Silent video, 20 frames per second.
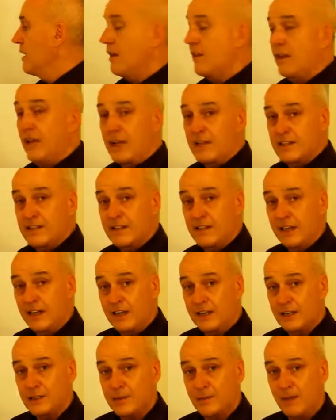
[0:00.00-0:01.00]
That's the
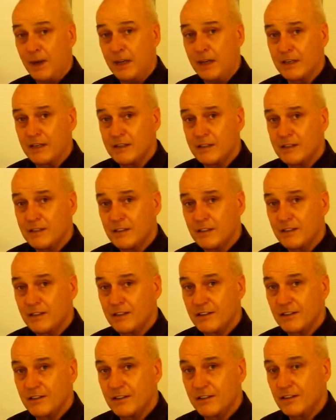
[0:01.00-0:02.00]
expense.
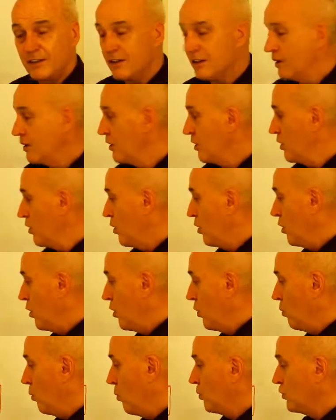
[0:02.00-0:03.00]

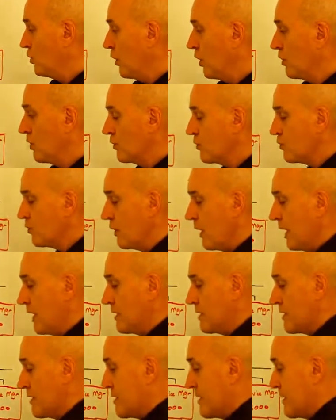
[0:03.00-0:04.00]
We'll show the
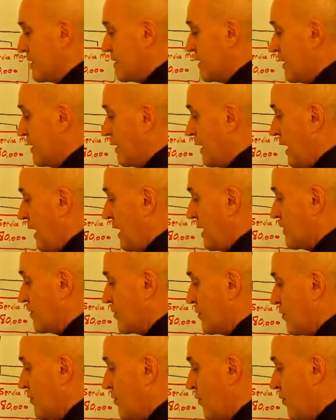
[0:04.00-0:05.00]
trades assistant
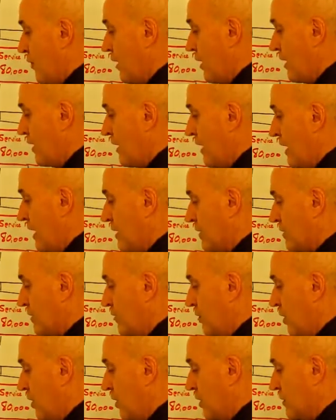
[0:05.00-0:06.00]
as
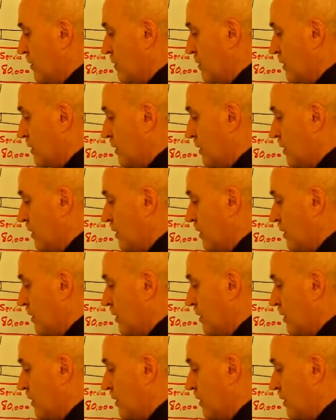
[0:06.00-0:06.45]
$30,000